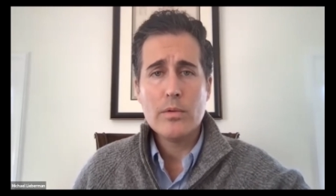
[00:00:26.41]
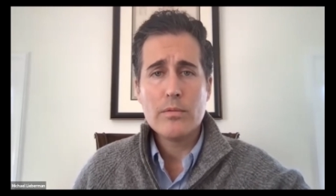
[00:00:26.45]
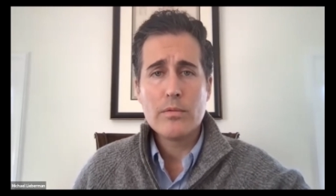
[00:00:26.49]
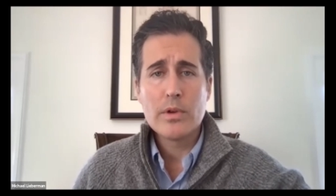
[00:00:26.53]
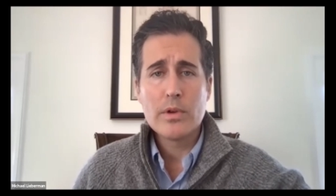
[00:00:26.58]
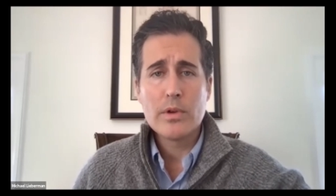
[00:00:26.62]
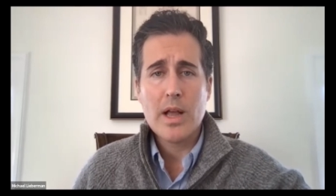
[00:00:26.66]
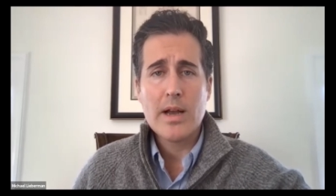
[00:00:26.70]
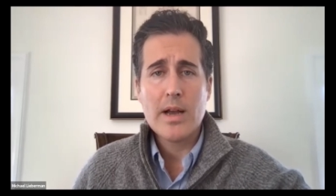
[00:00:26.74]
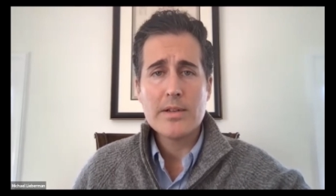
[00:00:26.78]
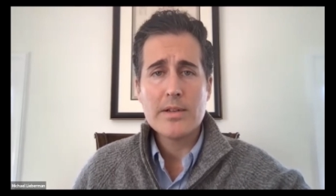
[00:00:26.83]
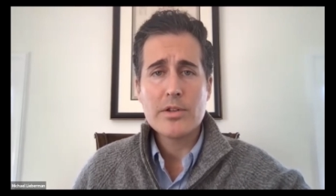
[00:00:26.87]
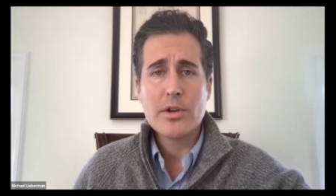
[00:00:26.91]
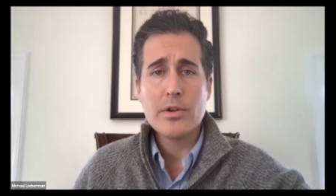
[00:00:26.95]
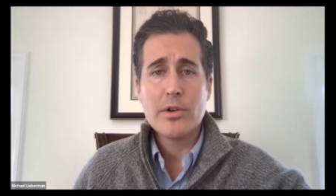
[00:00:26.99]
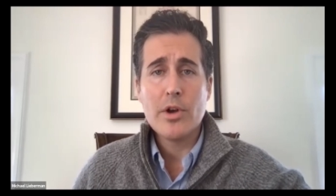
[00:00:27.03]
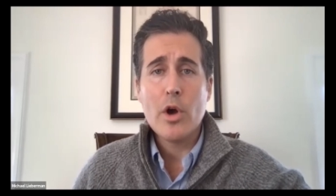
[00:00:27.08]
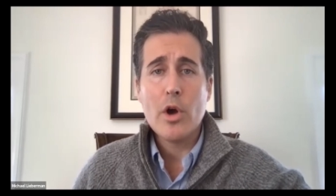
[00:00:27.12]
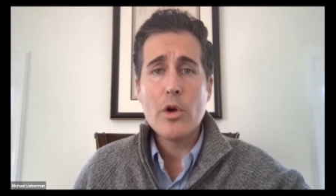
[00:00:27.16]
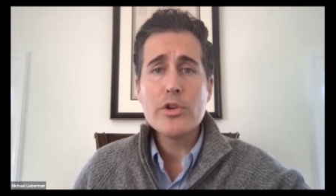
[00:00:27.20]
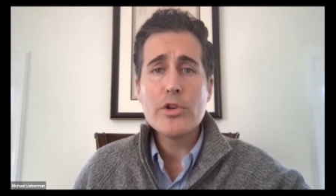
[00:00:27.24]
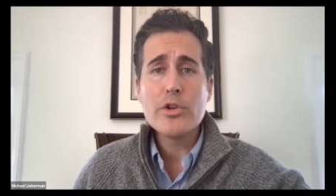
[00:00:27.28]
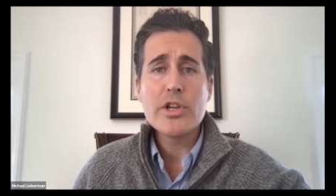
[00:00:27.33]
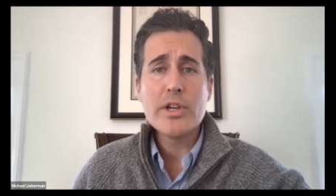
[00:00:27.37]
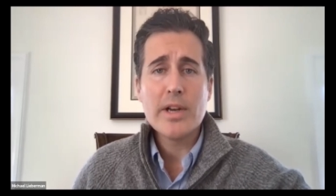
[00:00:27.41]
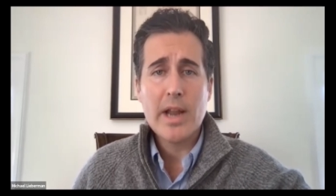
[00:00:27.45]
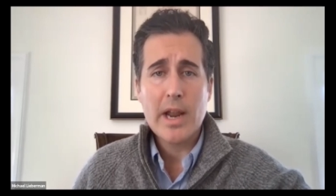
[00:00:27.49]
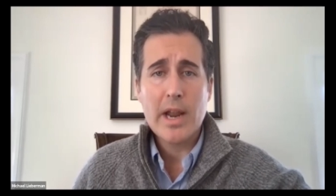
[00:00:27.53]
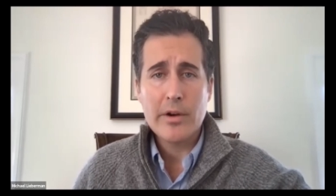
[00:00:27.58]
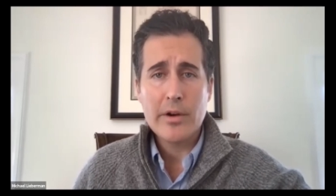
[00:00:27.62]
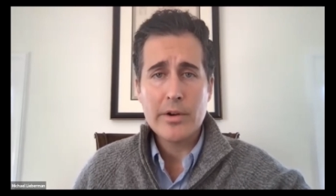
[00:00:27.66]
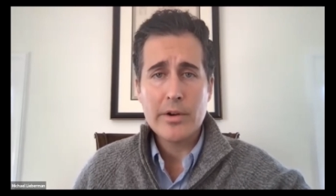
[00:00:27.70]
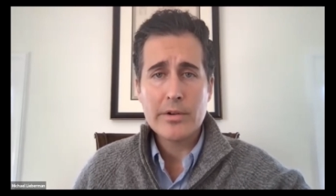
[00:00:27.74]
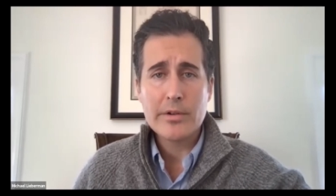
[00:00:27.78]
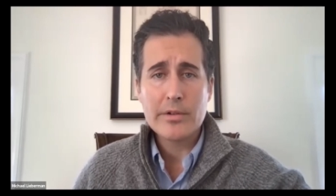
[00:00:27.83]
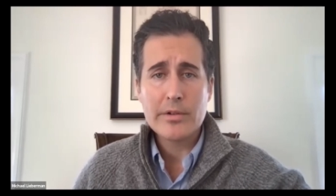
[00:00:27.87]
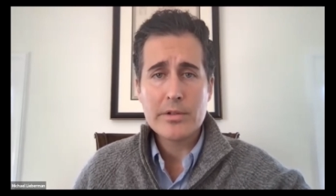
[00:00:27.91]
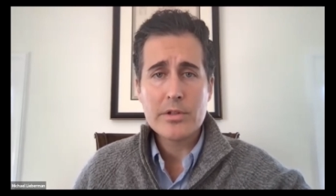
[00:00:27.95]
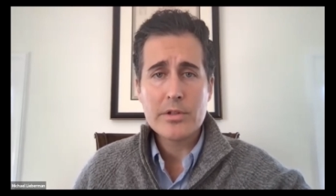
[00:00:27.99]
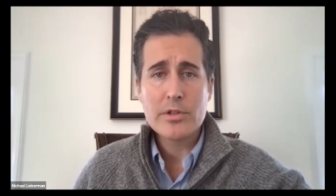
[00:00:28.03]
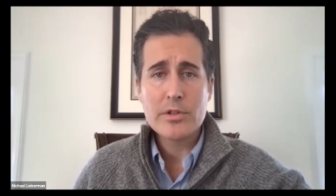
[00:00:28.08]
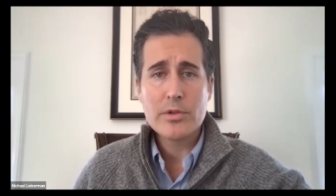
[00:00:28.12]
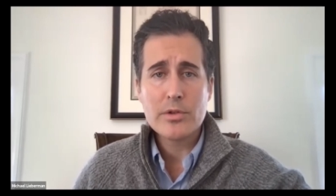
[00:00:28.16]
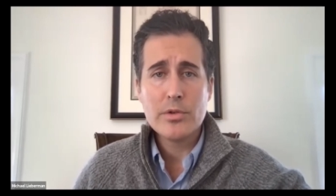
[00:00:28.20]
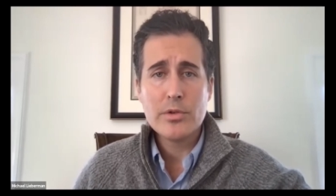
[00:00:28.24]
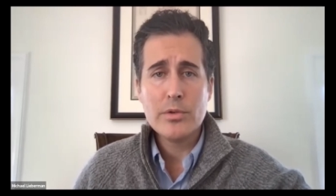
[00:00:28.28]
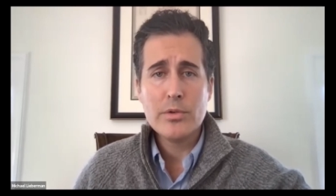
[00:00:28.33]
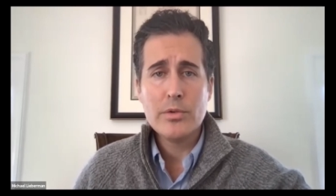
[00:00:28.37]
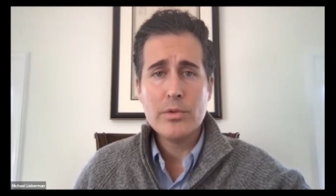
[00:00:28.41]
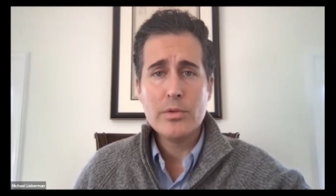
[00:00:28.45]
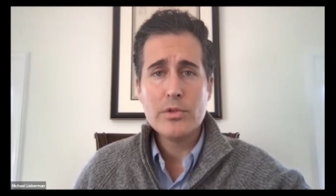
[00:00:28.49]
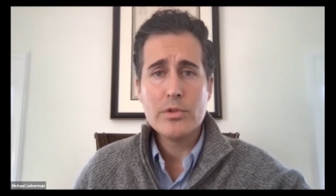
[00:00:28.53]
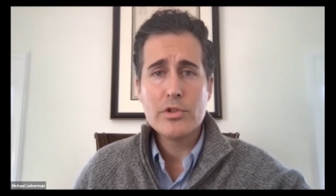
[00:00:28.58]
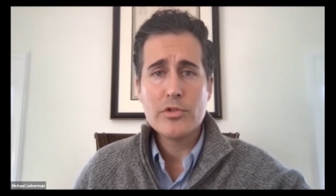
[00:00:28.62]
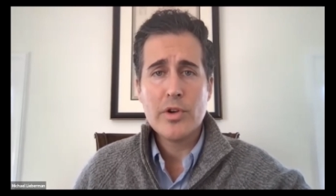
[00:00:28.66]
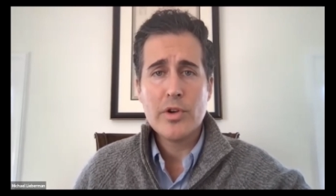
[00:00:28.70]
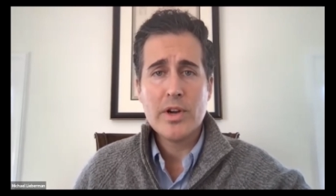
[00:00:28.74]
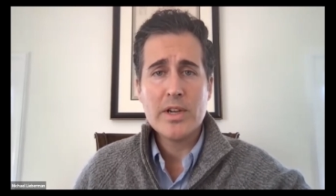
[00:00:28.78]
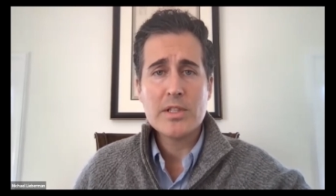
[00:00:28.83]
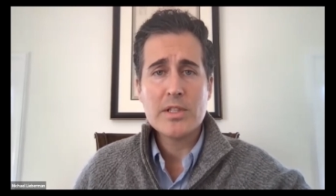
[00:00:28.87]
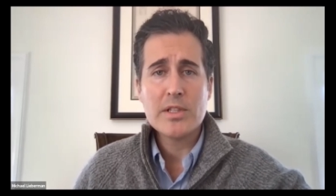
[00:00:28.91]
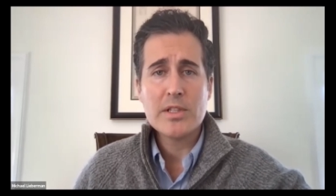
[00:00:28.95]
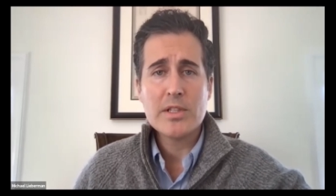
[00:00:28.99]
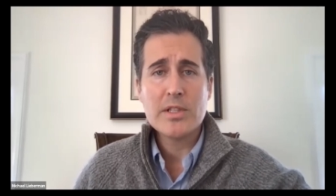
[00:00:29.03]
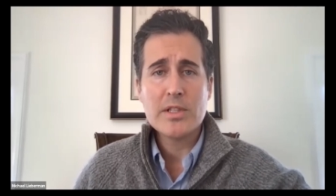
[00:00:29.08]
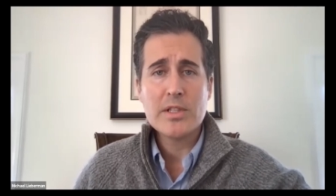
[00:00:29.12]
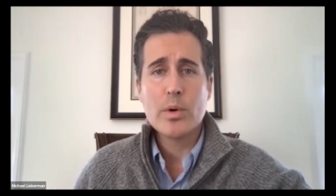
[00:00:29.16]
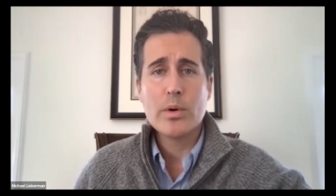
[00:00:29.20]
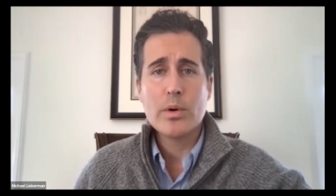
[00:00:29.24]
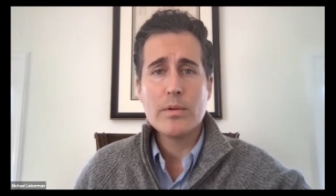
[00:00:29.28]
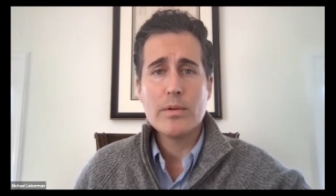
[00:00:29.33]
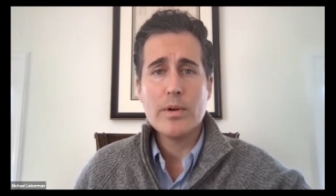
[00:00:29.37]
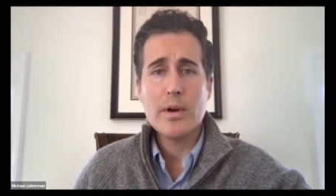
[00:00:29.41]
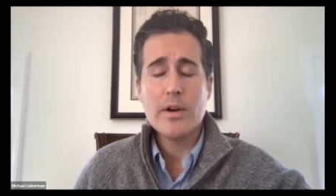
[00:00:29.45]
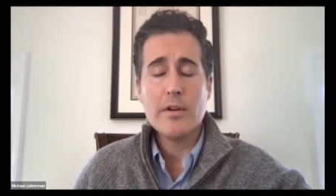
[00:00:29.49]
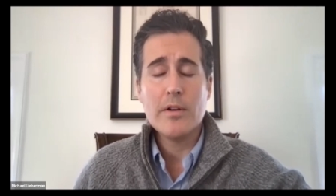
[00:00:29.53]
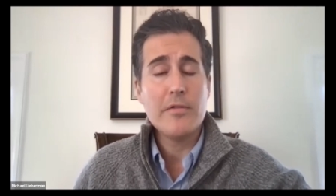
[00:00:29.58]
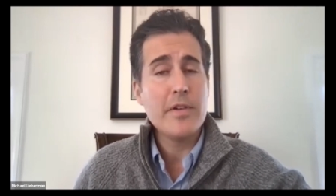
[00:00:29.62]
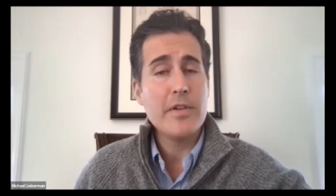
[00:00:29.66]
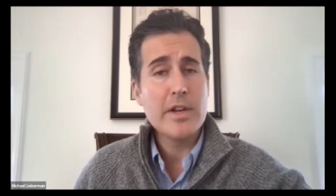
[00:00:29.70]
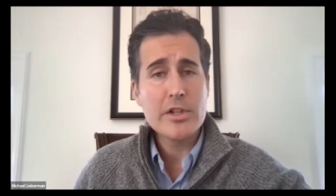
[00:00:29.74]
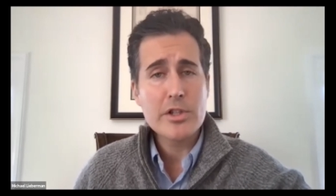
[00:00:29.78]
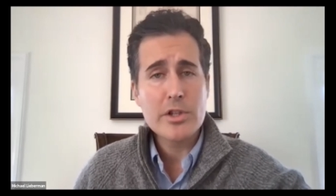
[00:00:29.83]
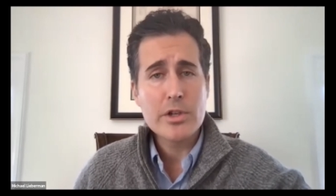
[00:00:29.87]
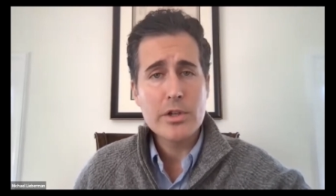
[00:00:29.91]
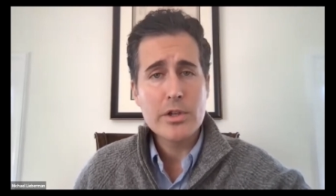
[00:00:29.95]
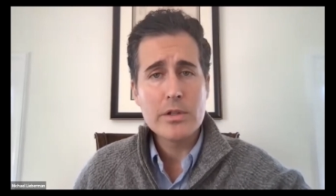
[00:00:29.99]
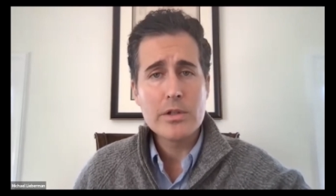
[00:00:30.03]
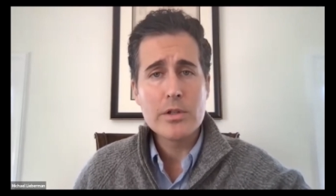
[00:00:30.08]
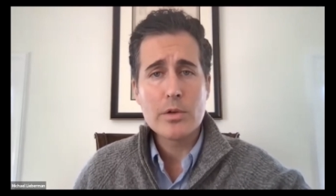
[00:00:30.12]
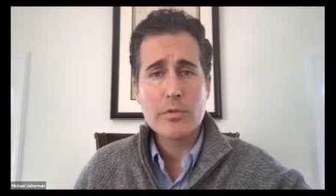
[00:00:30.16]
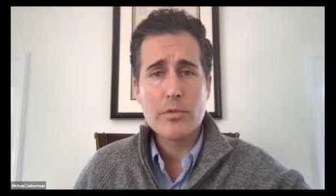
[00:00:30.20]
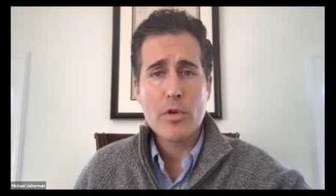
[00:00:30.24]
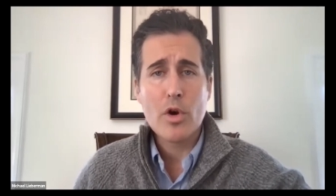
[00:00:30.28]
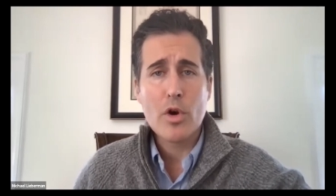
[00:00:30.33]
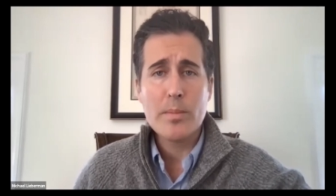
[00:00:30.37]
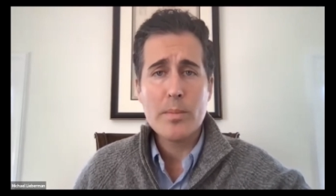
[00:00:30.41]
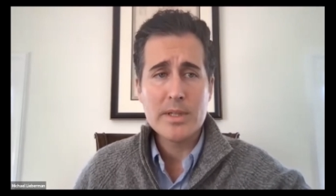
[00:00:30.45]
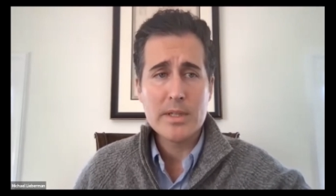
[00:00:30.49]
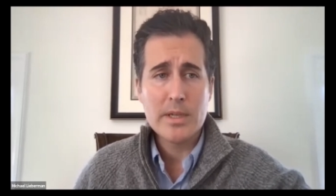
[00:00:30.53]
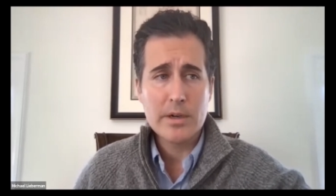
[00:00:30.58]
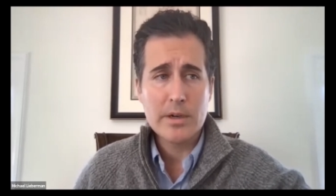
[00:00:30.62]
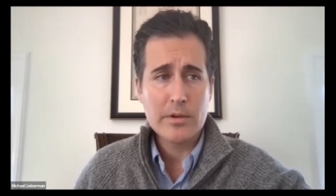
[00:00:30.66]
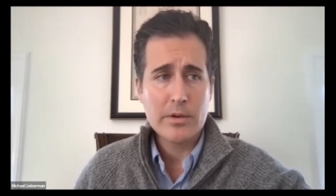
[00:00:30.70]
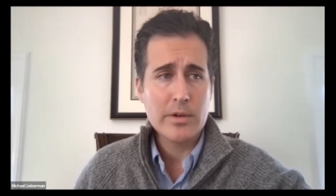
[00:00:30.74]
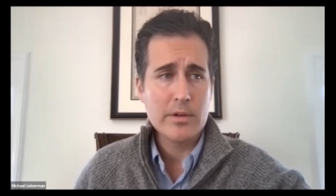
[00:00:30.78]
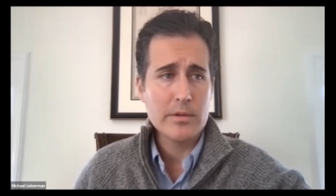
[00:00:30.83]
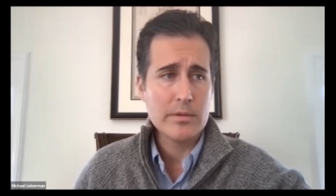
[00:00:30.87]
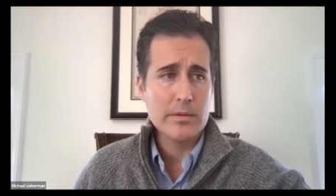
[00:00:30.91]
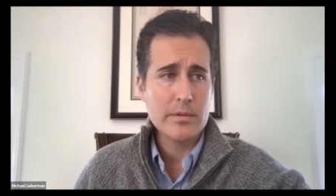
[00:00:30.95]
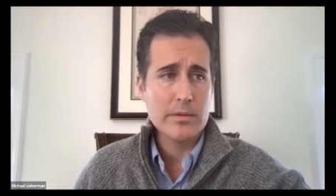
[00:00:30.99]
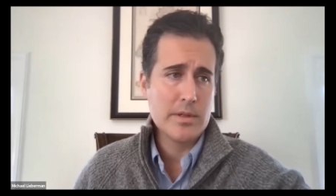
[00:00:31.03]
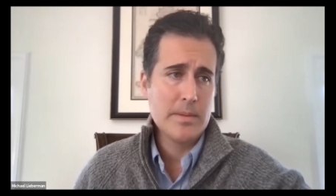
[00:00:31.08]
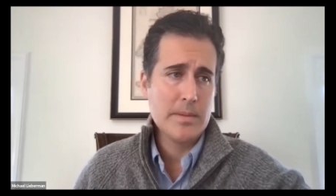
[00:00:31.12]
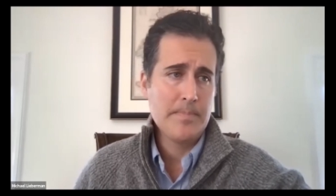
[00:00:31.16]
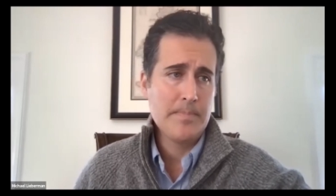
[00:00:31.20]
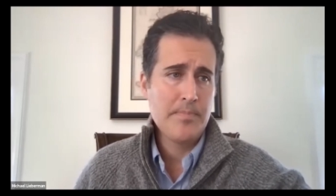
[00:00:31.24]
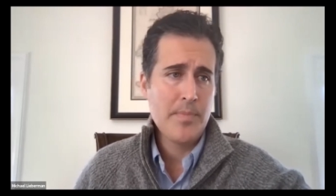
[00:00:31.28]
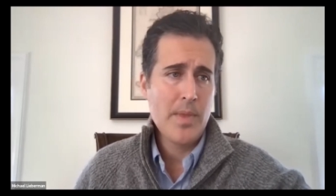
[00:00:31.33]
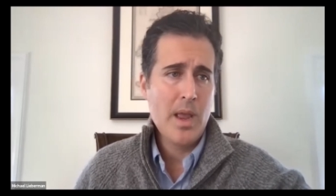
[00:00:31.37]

relies on ocean carriers to transport finished goods or raw materials.